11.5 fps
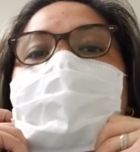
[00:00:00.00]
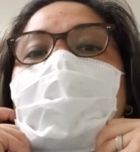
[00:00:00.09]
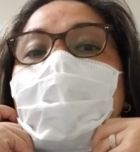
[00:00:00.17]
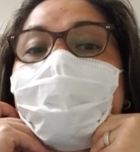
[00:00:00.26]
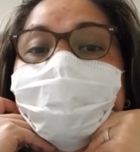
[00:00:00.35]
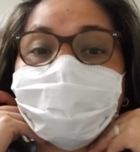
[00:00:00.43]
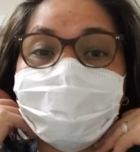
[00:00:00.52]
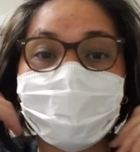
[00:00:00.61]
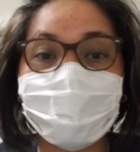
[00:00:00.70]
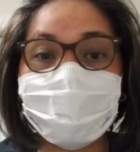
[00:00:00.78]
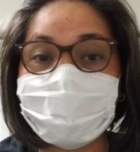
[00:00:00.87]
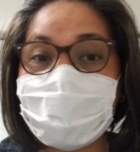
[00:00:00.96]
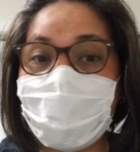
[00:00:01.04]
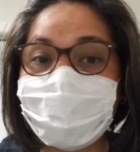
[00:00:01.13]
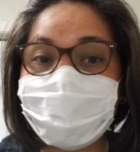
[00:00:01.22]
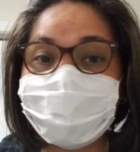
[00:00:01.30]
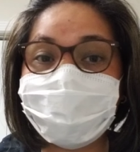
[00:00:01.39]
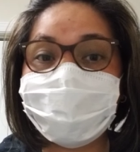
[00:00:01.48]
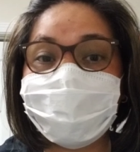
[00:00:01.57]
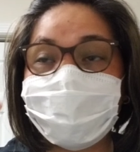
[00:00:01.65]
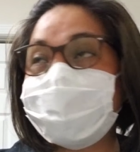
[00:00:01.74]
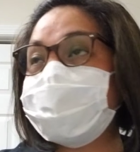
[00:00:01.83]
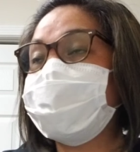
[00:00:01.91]
yeah, now
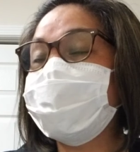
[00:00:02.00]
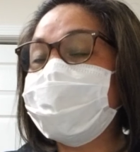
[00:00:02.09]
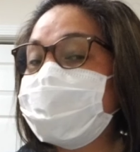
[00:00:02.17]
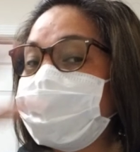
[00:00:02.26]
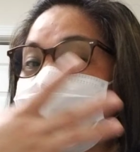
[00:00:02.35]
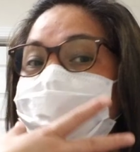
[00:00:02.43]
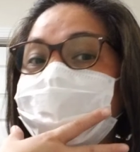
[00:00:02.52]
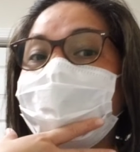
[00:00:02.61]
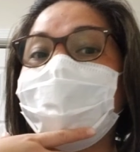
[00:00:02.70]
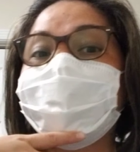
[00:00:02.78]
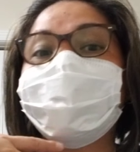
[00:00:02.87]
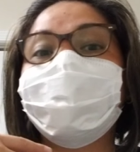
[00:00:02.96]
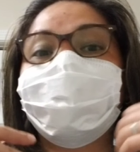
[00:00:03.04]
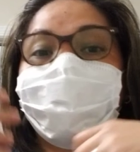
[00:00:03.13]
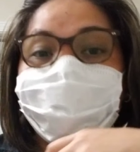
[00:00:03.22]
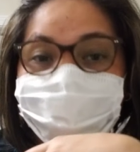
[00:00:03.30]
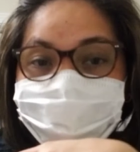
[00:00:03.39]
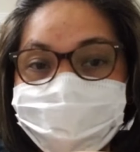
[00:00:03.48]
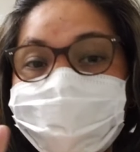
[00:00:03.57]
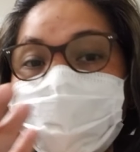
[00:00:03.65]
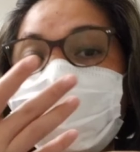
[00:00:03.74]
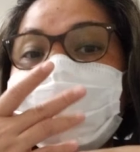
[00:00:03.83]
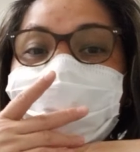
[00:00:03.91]
you're filtering the air before you're
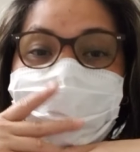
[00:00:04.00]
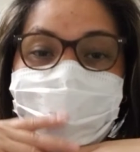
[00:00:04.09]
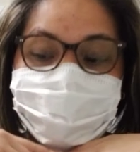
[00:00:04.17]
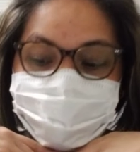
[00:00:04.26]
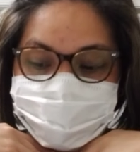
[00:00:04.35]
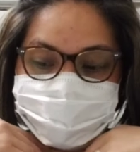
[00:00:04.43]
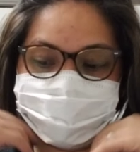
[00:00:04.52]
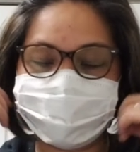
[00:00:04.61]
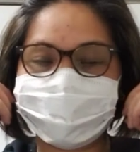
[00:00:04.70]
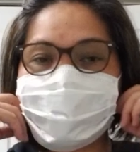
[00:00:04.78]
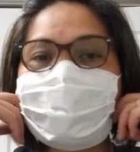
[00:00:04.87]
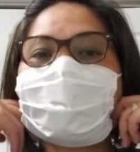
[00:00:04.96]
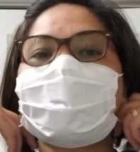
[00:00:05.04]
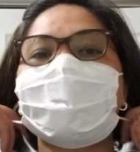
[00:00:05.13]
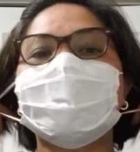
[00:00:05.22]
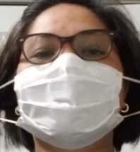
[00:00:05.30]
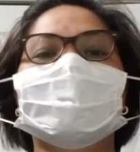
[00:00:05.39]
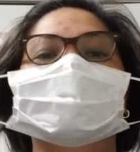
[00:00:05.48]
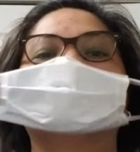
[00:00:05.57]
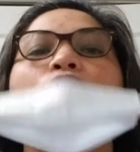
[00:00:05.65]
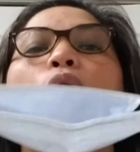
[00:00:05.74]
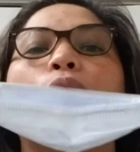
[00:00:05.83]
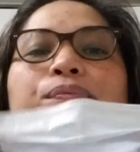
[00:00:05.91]
breathing it in.
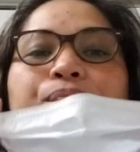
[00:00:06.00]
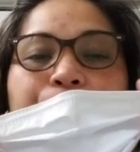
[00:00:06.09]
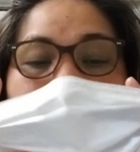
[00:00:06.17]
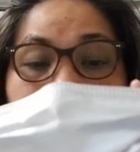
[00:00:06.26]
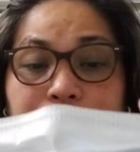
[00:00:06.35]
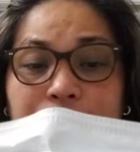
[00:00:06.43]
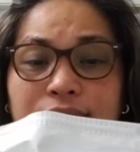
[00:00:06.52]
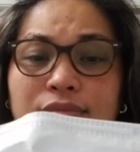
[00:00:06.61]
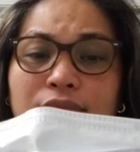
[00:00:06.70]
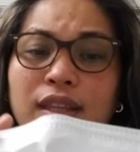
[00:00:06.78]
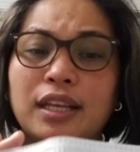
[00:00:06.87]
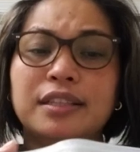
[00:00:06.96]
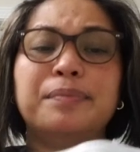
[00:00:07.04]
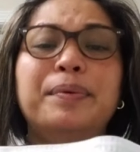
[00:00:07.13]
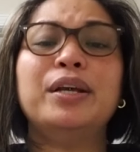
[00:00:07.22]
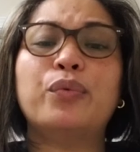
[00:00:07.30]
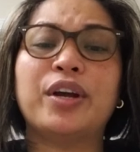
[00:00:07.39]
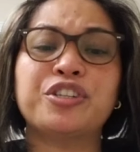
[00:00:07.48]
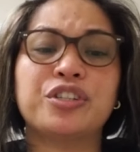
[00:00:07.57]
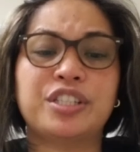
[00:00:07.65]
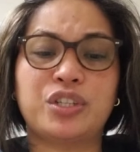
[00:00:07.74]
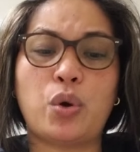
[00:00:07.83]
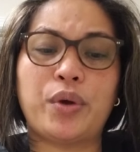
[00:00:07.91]
So the big question
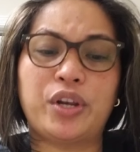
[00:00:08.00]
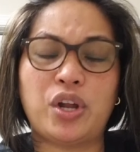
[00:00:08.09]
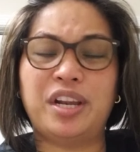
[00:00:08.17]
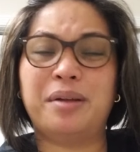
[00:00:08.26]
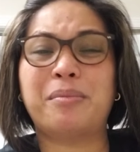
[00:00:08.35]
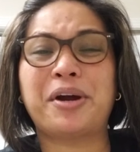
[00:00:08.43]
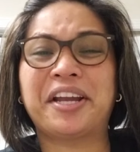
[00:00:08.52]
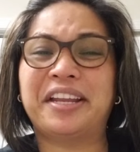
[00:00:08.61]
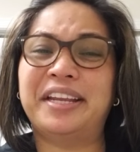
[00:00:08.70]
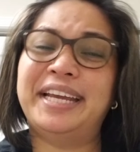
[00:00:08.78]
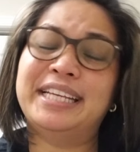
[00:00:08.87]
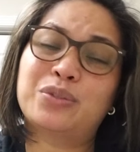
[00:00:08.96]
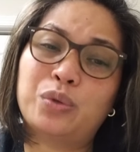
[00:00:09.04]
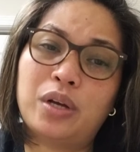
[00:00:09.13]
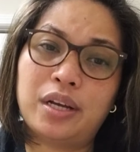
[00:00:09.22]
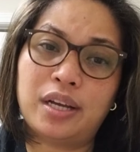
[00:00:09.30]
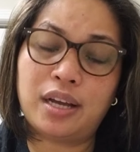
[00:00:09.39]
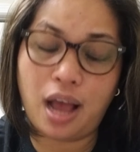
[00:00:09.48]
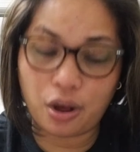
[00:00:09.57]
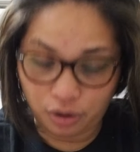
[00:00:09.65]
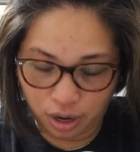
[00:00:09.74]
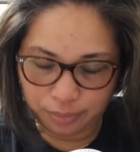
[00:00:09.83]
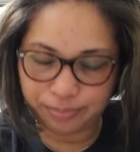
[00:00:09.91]
that's going on in the market is
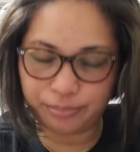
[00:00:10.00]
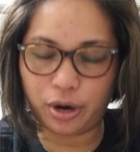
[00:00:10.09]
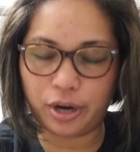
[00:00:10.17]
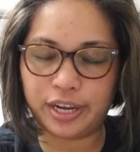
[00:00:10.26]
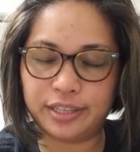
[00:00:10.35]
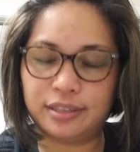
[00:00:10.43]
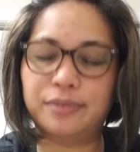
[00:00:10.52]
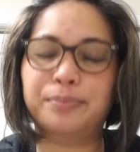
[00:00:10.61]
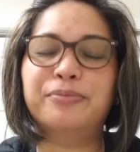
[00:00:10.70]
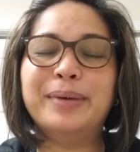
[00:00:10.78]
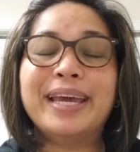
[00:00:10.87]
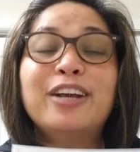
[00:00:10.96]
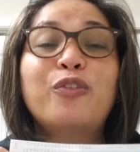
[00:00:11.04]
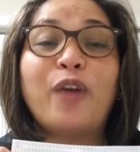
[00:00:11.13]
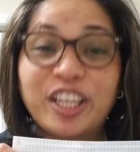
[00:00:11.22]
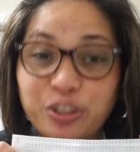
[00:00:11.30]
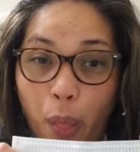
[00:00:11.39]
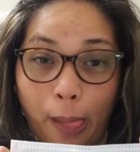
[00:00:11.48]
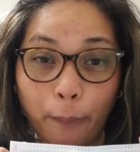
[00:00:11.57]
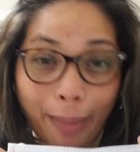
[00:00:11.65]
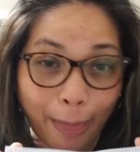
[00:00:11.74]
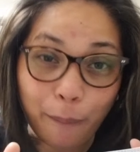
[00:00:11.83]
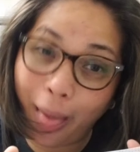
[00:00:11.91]
our market. The big question, blah
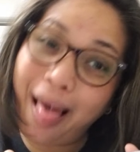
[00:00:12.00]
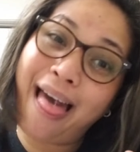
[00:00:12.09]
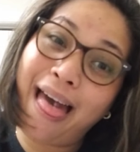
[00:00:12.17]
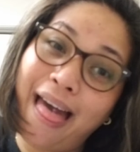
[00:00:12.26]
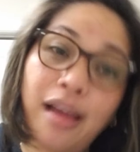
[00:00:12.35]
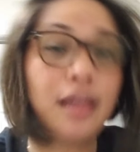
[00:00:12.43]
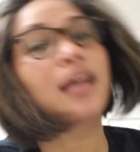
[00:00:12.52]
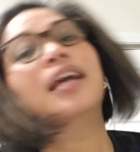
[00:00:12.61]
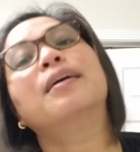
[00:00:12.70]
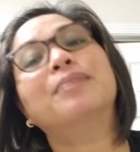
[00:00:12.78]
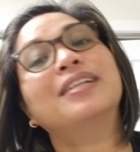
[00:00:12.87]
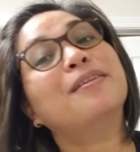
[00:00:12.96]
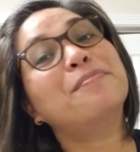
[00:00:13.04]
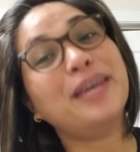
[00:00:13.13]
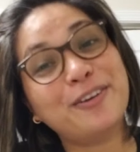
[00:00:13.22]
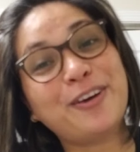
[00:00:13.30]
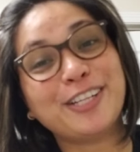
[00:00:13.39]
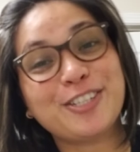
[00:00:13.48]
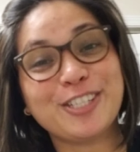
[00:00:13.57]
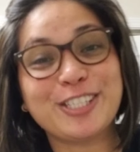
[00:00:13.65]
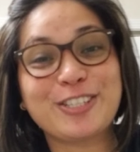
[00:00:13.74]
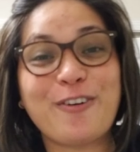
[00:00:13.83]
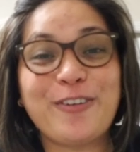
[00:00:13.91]
blah blah. But the big question
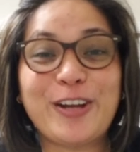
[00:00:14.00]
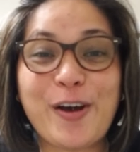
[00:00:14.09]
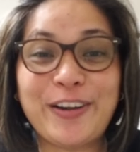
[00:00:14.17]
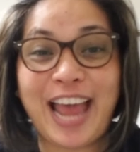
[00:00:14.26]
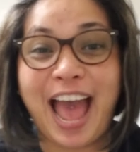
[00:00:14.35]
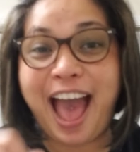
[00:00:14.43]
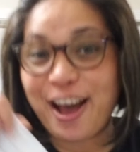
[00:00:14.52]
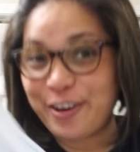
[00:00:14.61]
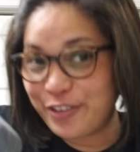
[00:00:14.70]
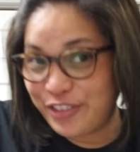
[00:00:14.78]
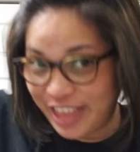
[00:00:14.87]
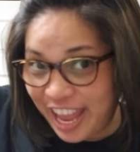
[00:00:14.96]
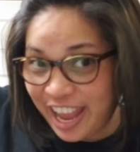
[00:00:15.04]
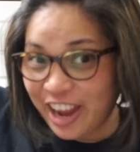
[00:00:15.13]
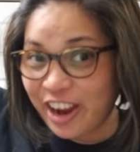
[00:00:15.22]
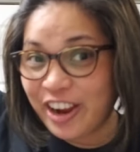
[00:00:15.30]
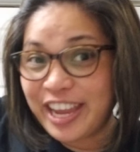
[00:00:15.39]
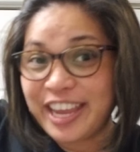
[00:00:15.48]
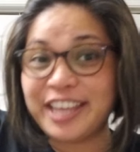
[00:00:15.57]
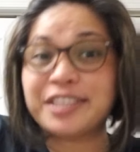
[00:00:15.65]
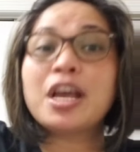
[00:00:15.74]
that's going on out there is,